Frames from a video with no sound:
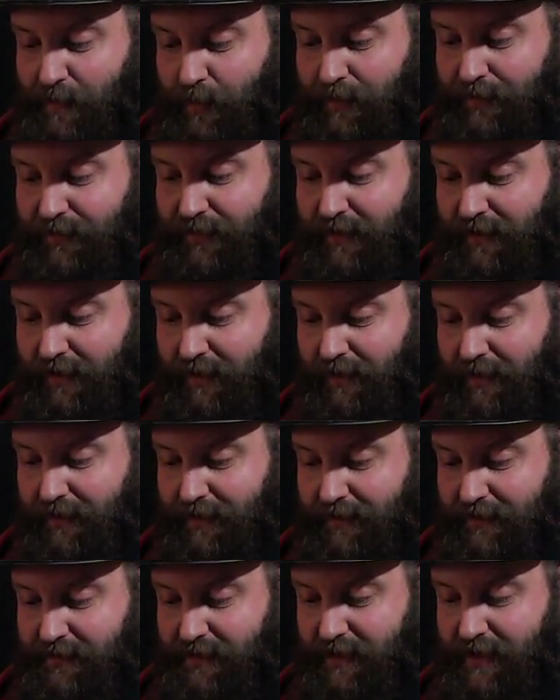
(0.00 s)
We've
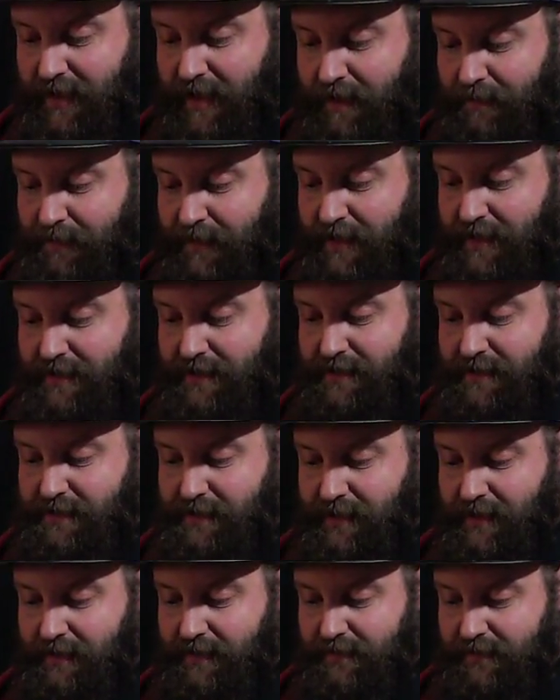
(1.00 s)
got to keep
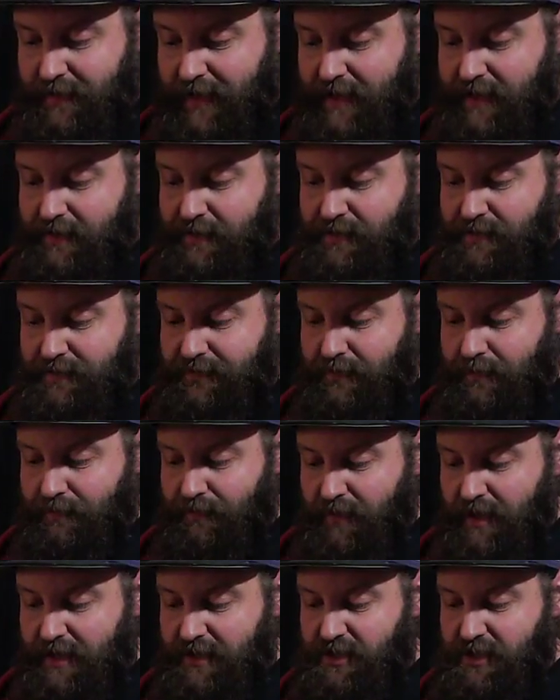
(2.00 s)
these invaders
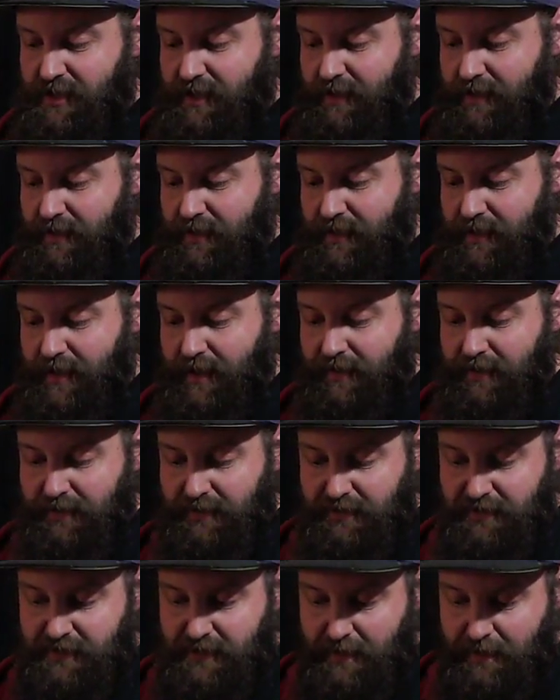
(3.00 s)
from reaching the
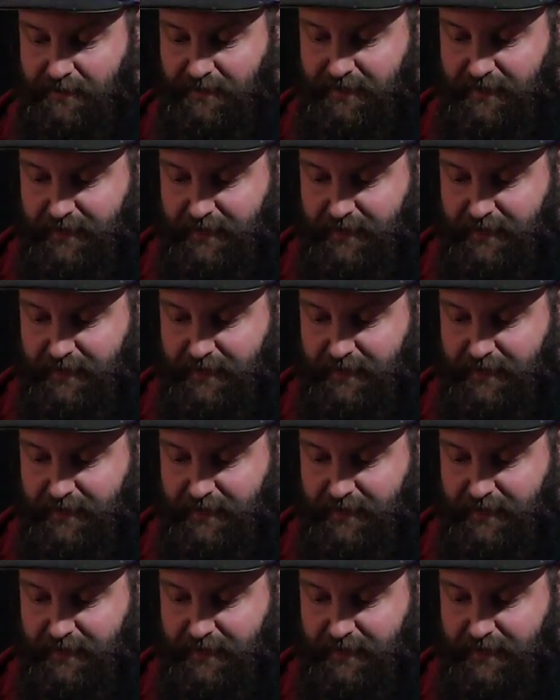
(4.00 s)
others.